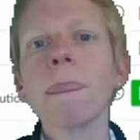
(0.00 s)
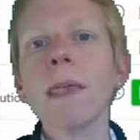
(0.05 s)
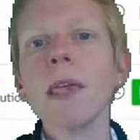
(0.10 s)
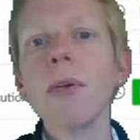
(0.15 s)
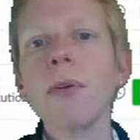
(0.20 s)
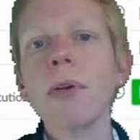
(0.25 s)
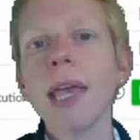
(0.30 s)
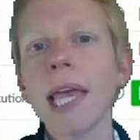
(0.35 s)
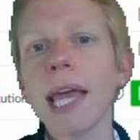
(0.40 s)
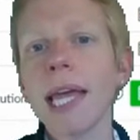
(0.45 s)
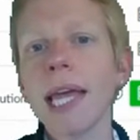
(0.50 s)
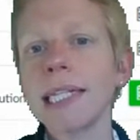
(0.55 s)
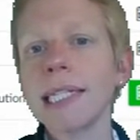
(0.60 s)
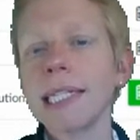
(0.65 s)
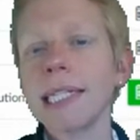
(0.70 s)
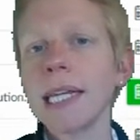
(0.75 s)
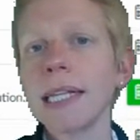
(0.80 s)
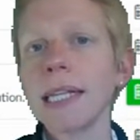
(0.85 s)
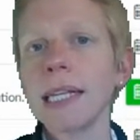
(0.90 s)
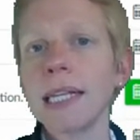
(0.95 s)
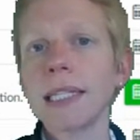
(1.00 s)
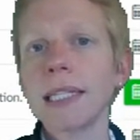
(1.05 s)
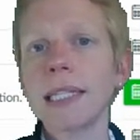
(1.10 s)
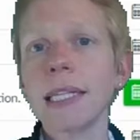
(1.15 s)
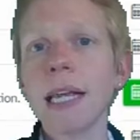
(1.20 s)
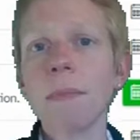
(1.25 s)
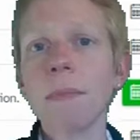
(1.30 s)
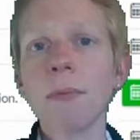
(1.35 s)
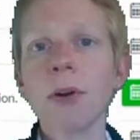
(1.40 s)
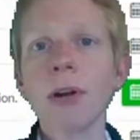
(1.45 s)
You can get a daily
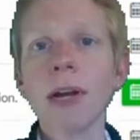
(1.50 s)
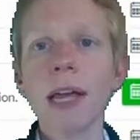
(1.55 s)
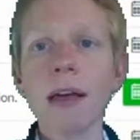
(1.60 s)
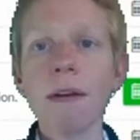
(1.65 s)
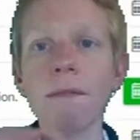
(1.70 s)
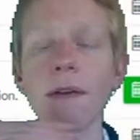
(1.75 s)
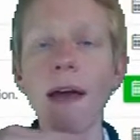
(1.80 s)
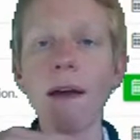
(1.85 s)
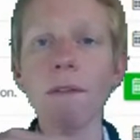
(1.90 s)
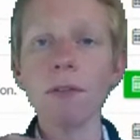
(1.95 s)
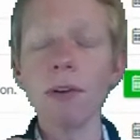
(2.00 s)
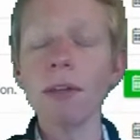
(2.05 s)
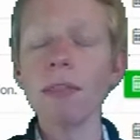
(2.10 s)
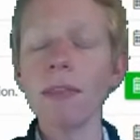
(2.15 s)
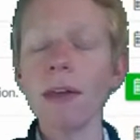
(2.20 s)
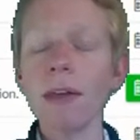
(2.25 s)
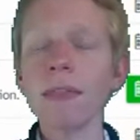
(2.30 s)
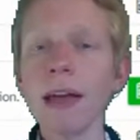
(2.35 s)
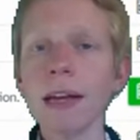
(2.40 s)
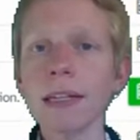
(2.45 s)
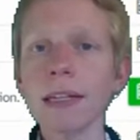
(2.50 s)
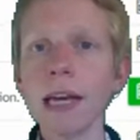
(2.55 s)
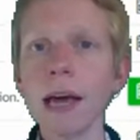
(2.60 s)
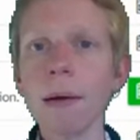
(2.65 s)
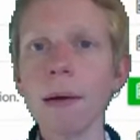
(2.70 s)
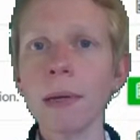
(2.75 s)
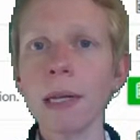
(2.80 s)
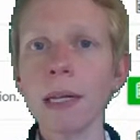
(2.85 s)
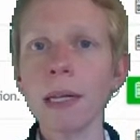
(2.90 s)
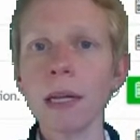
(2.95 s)
summary of everything that's
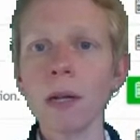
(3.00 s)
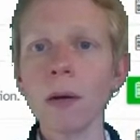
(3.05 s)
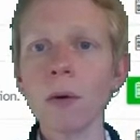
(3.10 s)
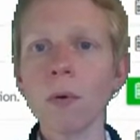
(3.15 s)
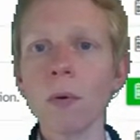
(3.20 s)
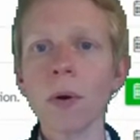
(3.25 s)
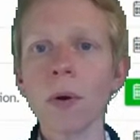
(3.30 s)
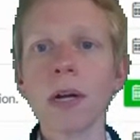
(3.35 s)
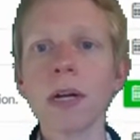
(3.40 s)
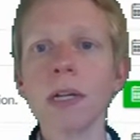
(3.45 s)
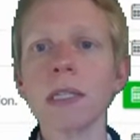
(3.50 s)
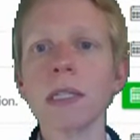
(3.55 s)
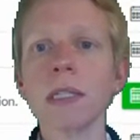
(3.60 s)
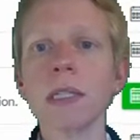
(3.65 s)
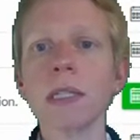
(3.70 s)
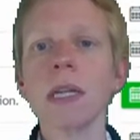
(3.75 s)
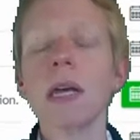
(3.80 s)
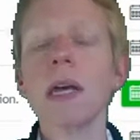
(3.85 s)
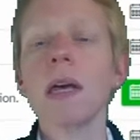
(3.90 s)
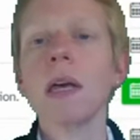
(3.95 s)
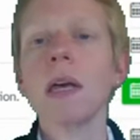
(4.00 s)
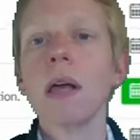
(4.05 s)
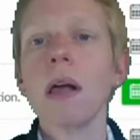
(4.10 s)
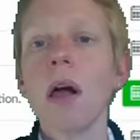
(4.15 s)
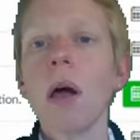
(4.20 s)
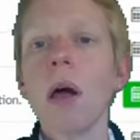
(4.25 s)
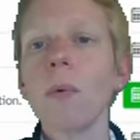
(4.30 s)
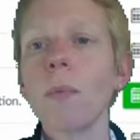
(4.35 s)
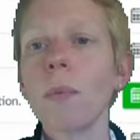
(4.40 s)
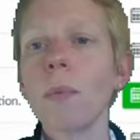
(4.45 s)
happened in a course,
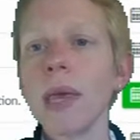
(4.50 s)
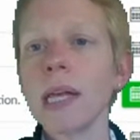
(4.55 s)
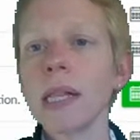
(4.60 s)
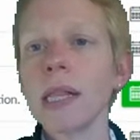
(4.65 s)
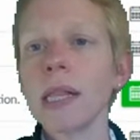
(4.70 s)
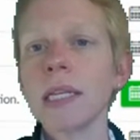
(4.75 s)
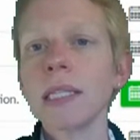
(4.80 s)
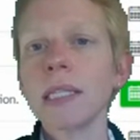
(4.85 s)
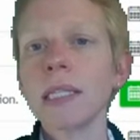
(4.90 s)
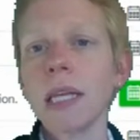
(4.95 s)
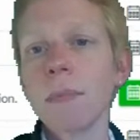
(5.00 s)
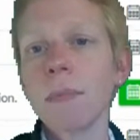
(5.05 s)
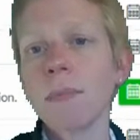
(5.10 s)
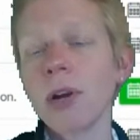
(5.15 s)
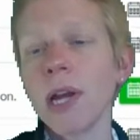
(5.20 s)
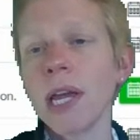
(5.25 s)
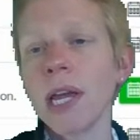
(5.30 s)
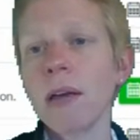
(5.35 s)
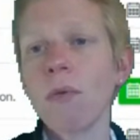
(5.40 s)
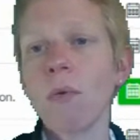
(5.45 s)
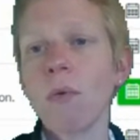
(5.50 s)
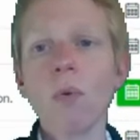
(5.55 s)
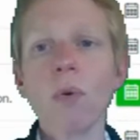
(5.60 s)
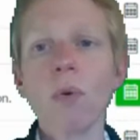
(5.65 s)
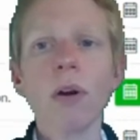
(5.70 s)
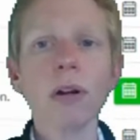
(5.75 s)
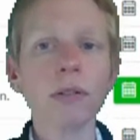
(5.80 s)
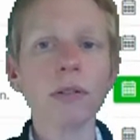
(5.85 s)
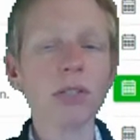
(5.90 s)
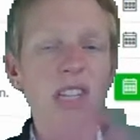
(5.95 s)
a weekly summary,
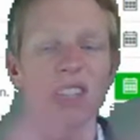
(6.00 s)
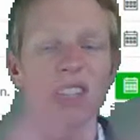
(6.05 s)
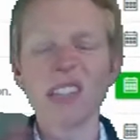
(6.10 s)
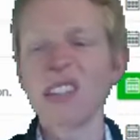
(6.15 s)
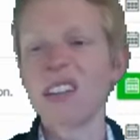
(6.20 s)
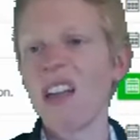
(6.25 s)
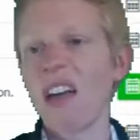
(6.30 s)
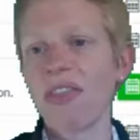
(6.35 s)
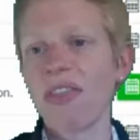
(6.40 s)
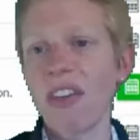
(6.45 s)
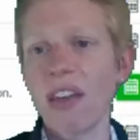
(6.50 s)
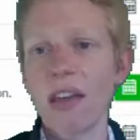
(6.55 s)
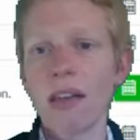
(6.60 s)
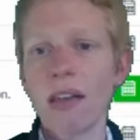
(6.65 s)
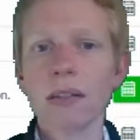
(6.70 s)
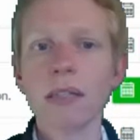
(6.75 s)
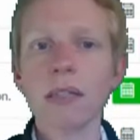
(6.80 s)
or just nothing.